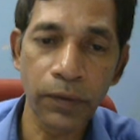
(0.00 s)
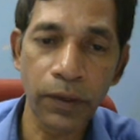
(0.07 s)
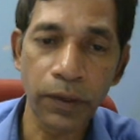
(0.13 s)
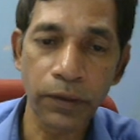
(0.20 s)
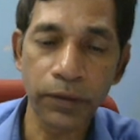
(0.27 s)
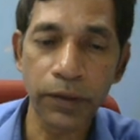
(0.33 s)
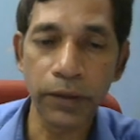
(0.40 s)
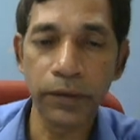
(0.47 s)

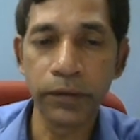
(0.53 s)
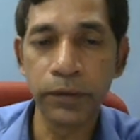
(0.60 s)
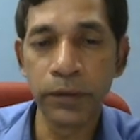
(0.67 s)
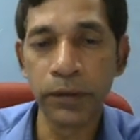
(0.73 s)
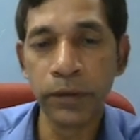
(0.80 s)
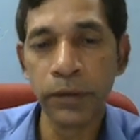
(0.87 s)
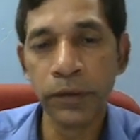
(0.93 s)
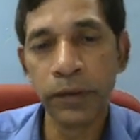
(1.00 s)
R3.
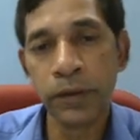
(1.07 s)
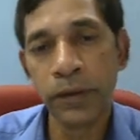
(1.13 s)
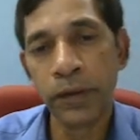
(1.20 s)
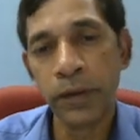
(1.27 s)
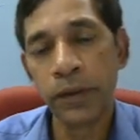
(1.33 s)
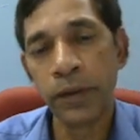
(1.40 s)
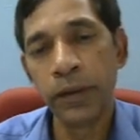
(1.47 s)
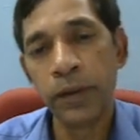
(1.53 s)

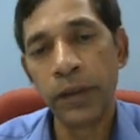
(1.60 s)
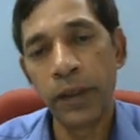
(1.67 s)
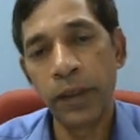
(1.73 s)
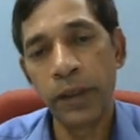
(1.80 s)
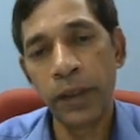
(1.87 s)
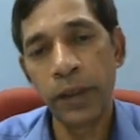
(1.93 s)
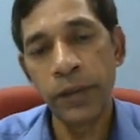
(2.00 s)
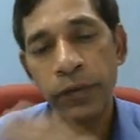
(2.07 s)

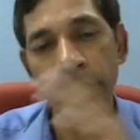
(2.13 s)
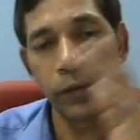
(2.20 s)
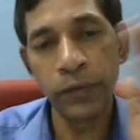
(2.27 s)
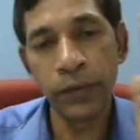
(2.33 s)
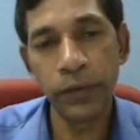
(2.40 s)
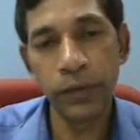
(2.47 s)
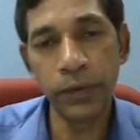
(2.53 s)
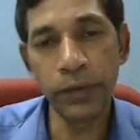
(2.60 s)
And also